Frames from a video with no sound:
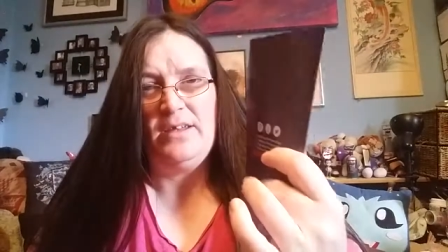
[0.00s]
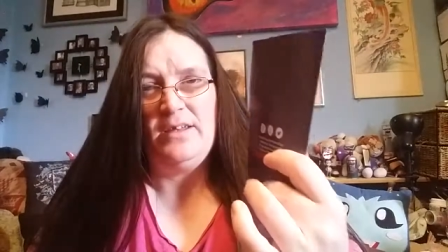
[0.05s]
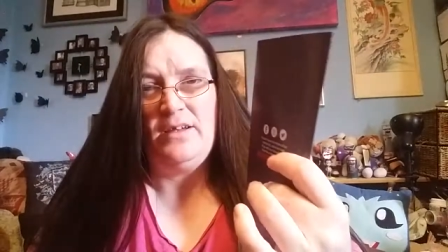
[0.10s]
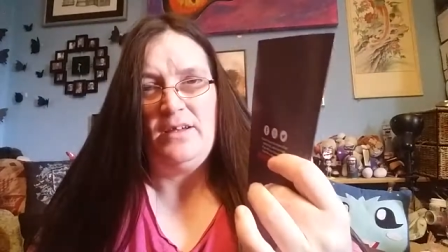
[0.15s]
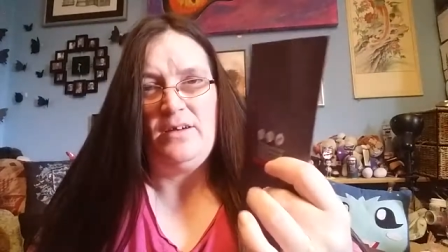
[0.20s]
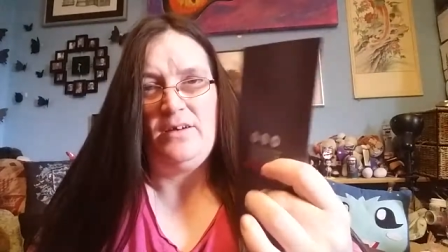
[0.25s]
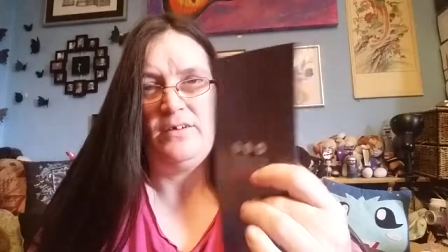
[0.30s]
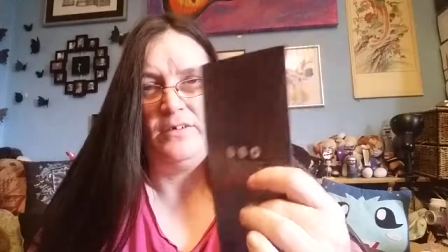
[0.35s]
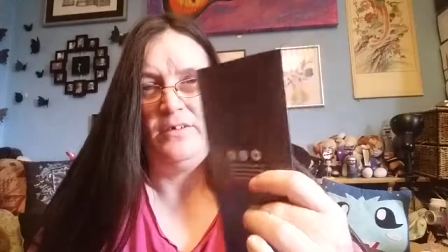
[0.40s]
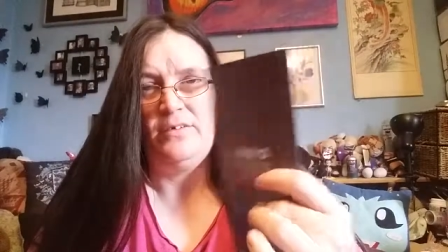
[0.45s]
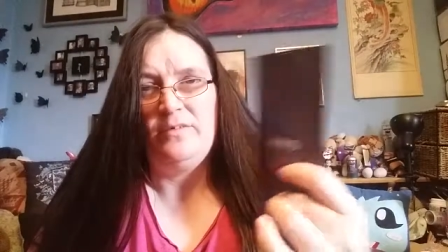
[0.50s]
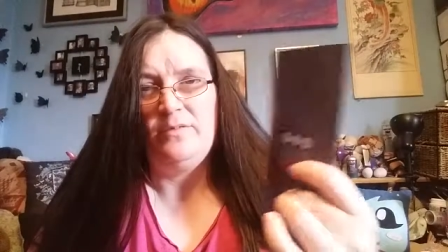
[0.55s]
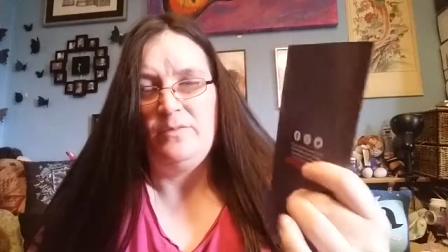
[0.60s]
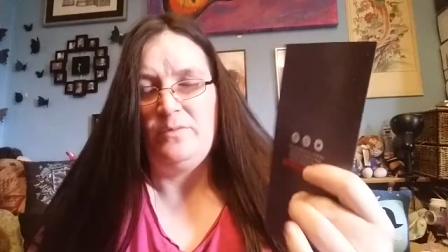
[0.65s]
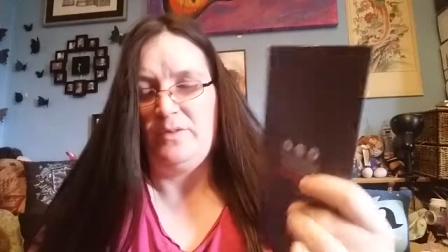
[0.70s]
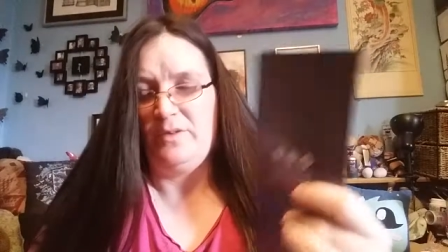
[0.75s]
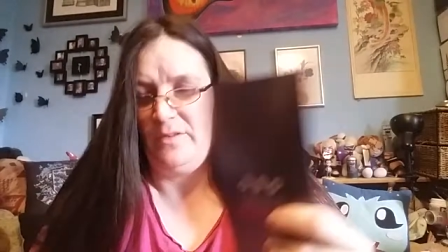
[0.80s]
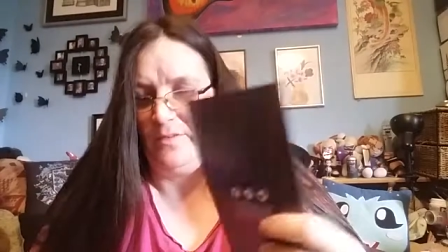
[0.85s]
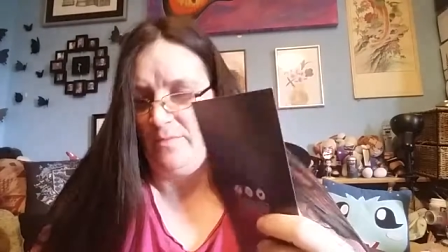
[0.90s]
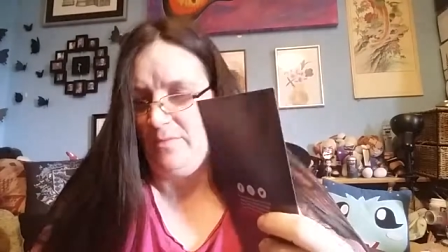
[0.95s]
card
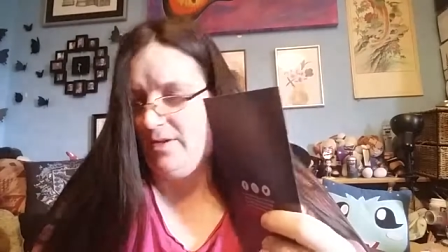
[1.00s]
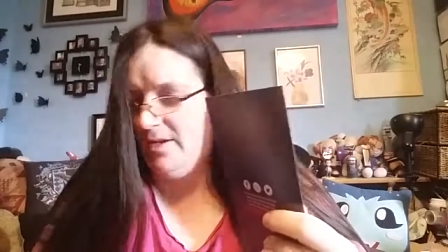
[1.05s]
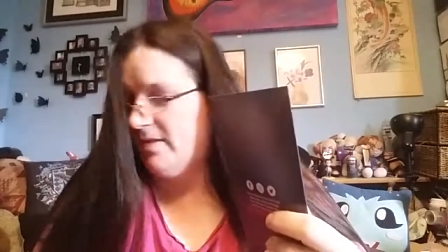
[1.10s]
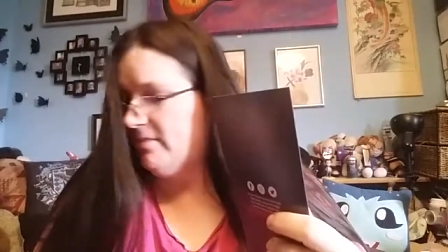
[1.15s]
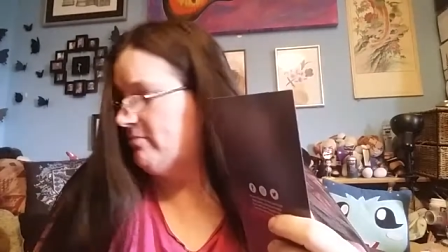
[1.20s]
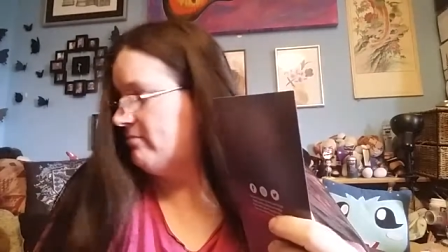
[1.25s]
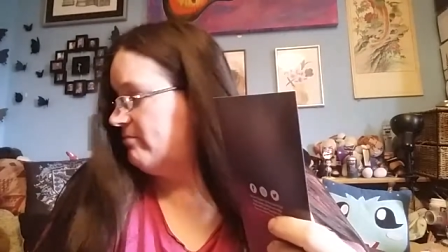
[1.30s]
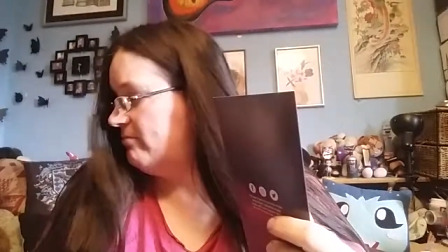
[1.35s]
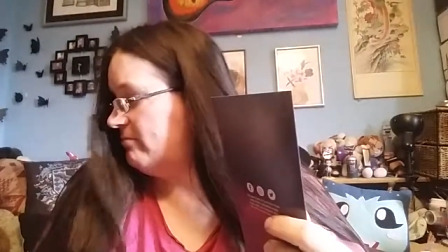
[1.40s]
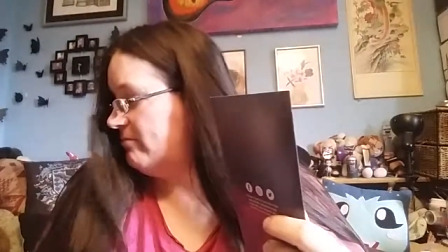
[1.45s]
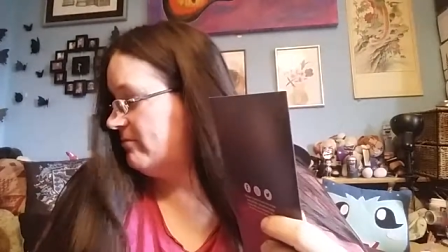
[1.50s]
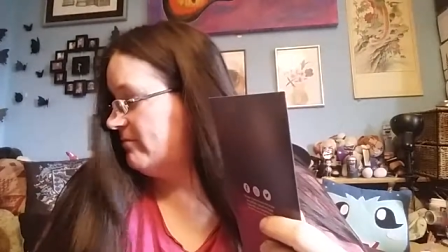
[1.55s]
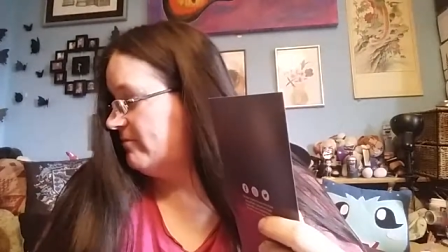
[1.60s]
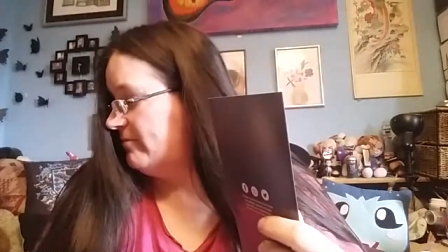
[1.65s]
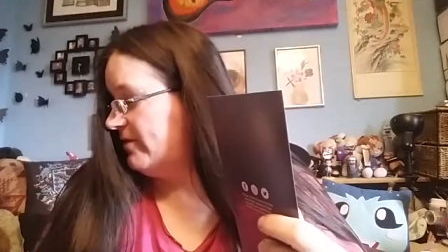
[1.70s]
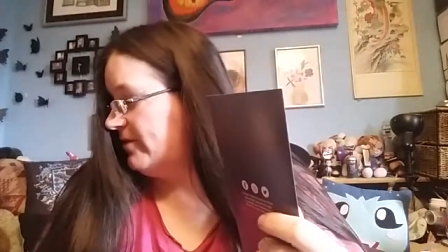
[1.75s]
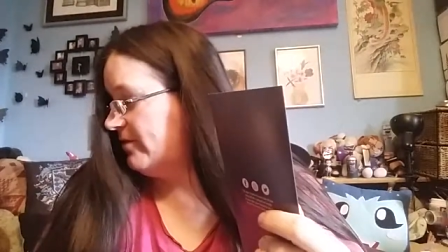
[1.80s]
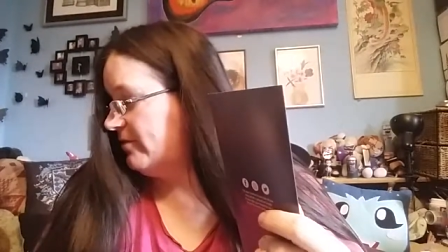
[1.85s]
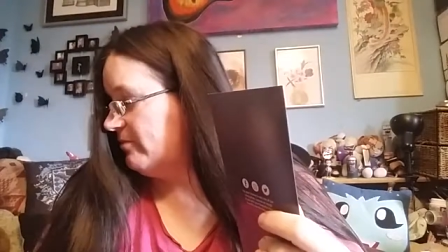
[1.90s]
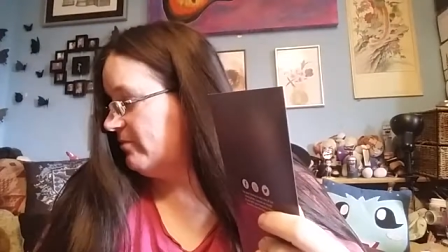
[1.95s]
with my
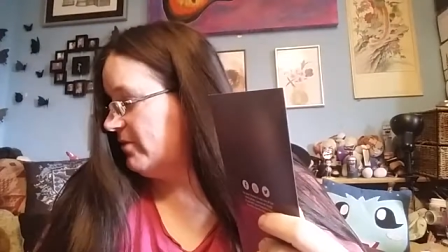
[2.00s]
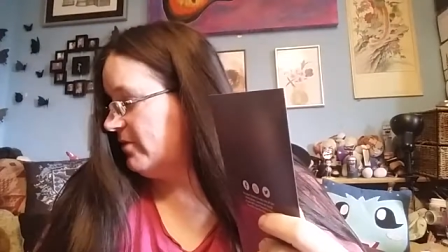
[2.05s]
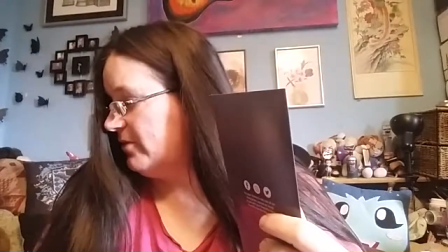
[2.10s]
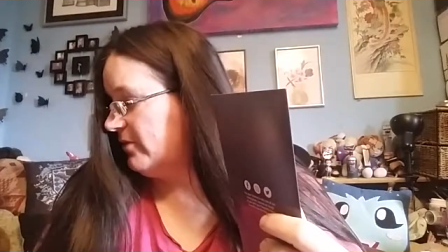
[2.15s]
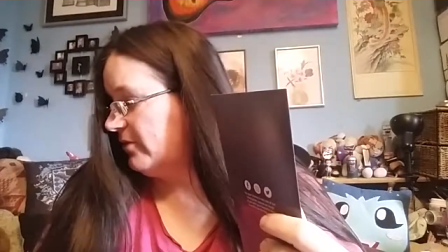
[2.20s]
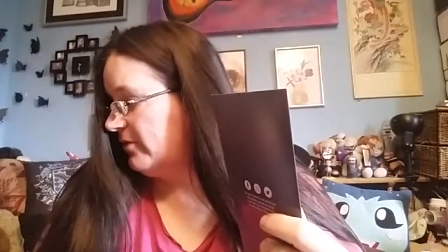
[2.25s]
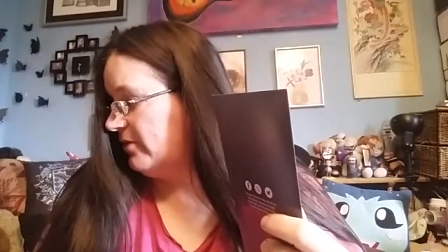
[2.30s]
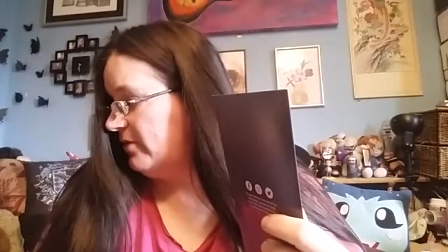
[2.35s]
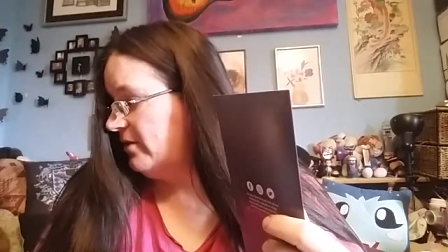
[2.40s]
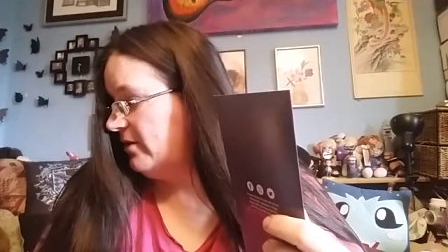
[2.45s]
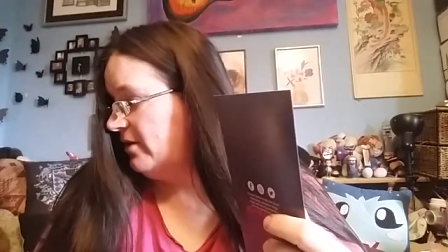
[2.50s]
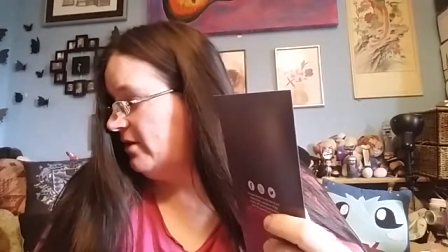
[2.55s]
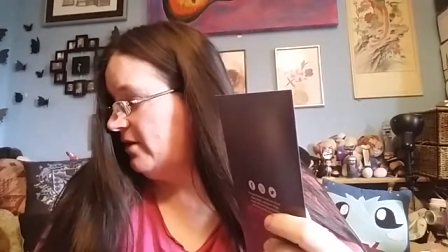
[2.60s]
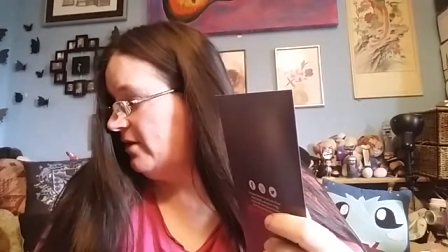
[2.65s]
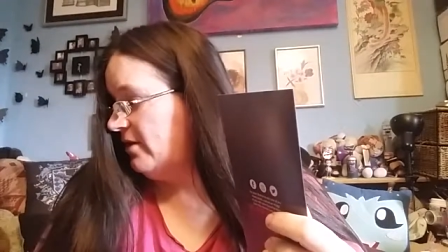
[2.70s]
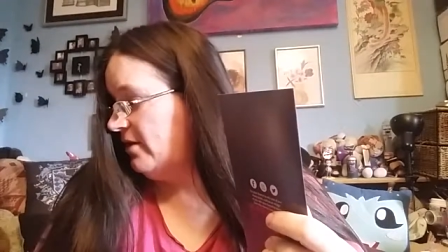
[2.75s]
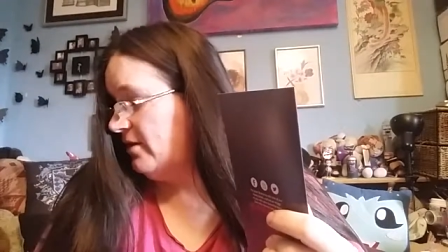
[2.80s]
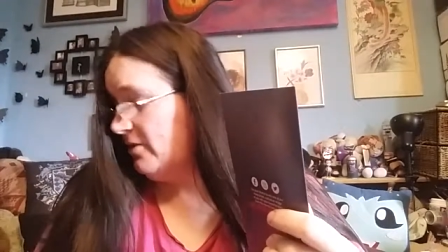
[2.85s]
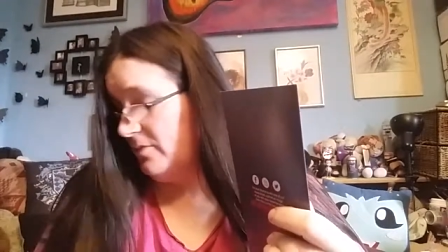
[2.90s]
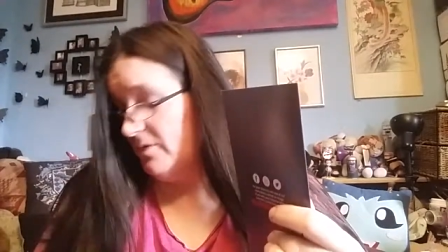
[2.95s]
recent box
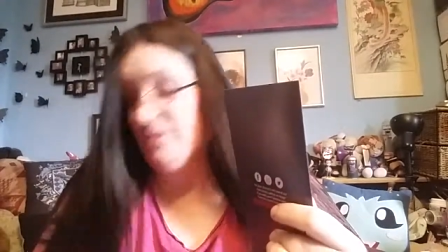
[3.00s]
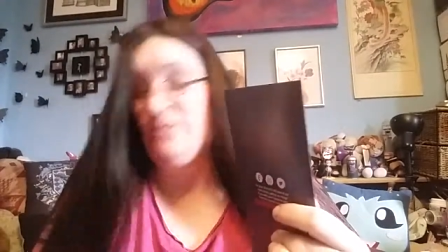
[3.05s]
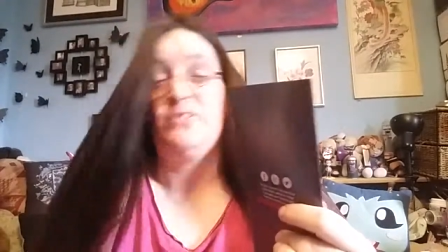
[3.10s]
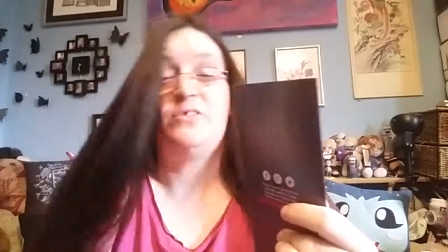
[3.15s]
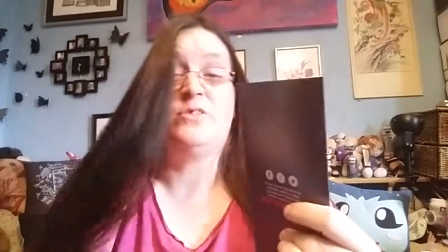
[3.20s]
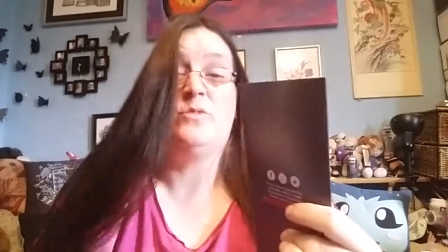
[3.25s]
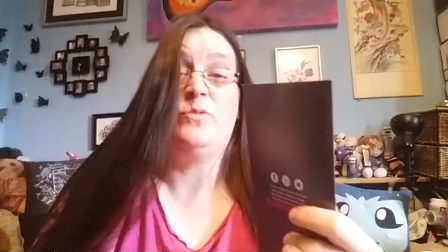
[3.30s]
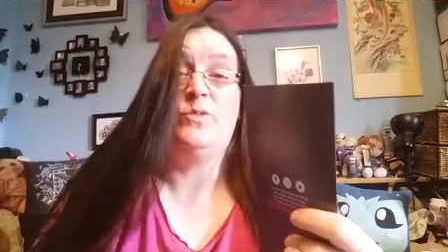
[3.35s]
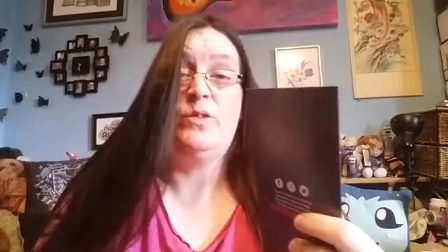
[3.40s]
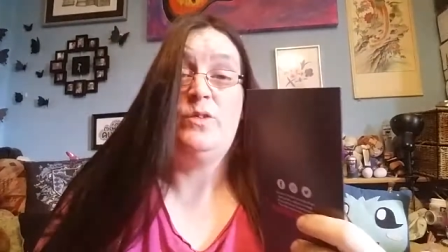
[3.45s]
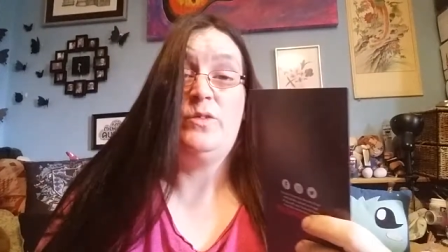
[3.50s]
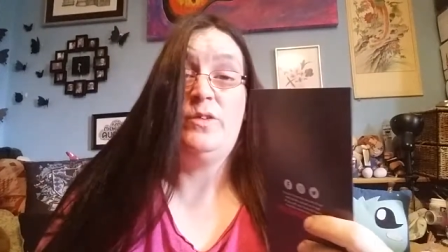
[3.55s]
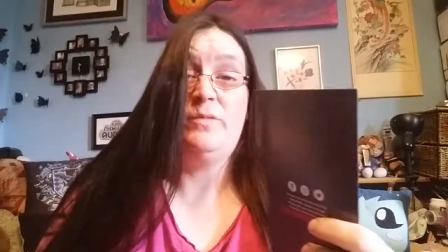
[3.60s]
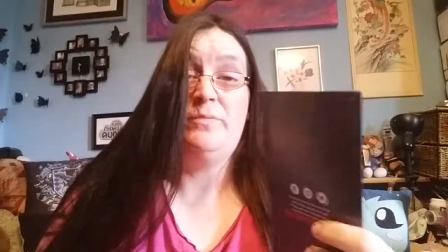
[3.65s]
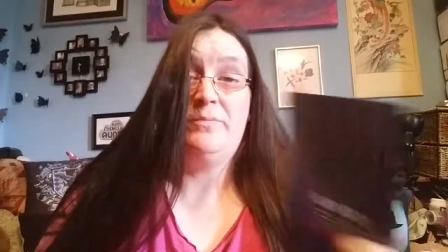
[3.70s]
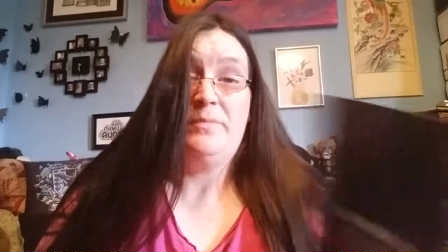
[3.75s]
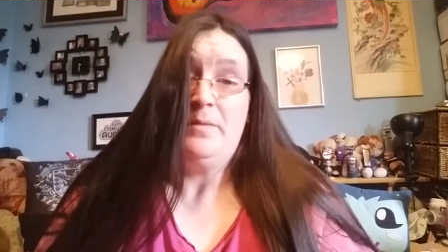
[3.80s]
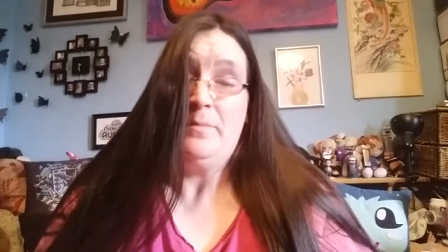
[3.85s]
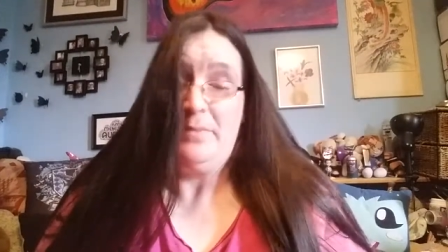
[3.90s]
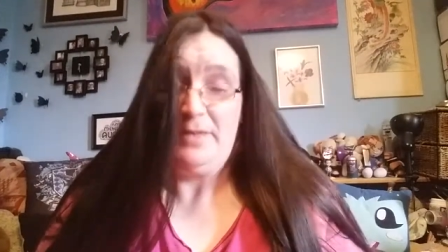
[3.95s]
which is confusing.
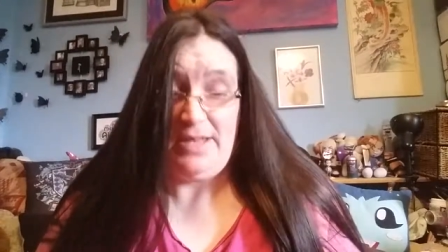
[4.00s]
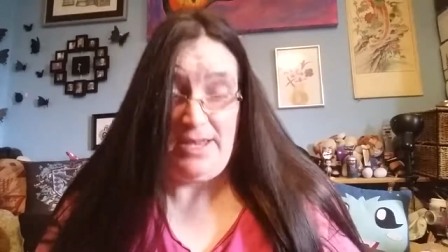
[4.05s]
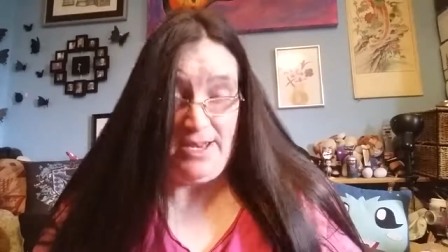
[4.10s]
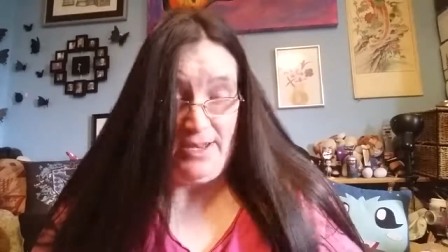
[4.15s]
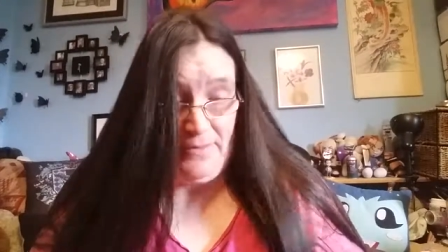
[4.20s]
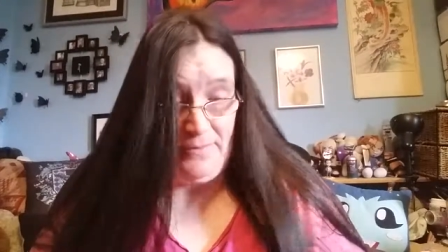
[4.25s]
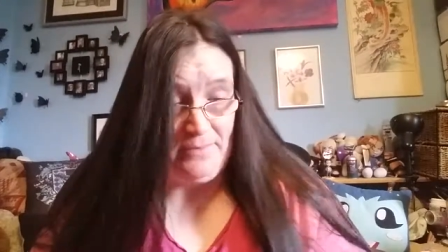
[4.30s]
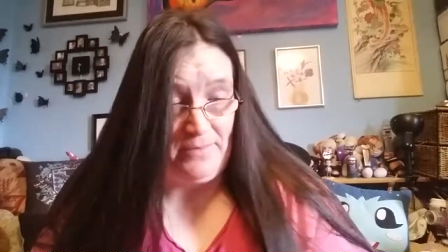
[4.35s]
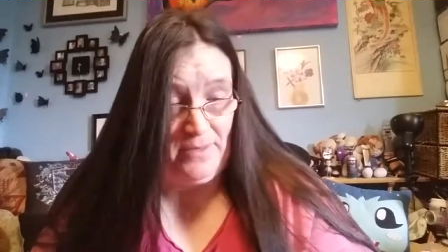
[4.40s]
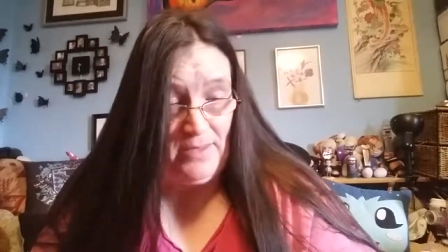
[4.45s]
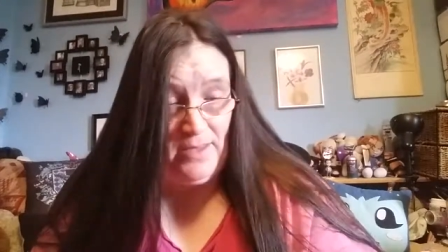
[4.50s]
But there you go.